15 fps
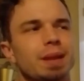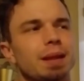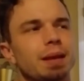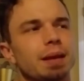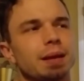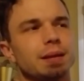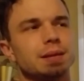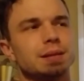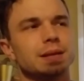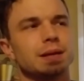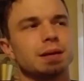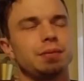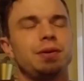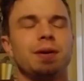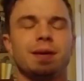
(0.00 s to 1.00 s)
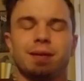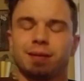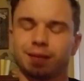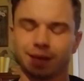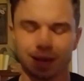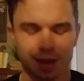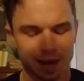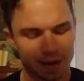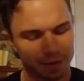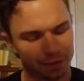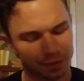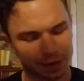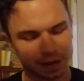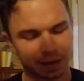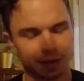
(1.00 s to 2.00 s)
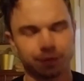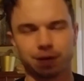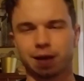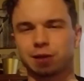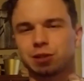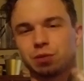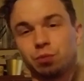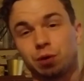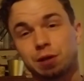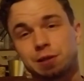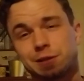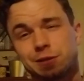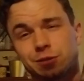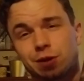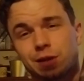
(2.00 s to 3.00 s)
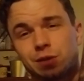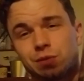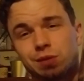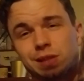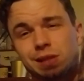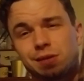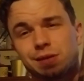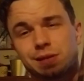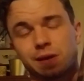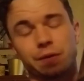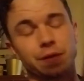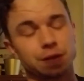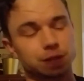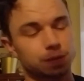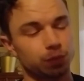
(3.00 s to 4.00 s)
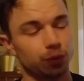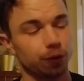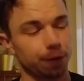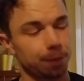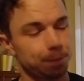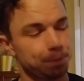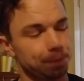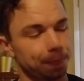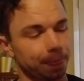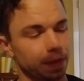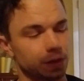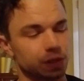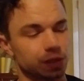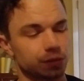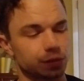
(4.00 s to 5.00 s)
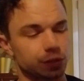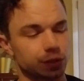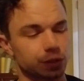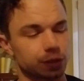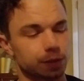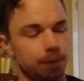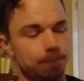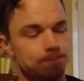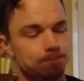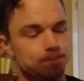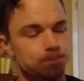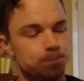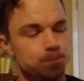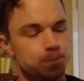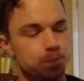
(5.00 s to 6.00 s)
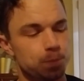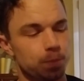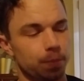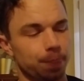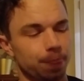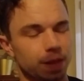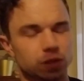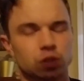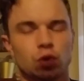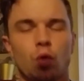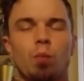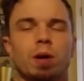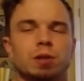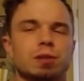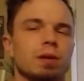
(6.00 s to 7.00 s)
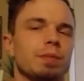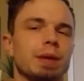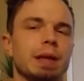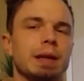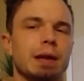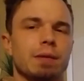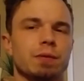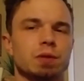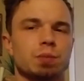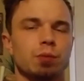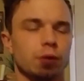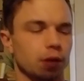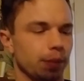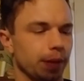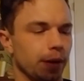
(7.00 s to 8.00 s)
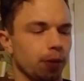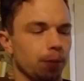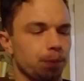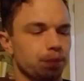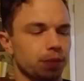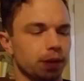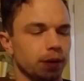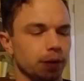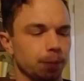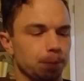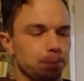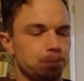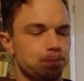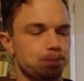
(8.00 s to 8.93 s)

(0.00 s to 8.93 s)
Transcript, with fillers: And uh, funny enough, I actually wanted to try and do a series on this book because there's just so much that I'm getting out of this book about um,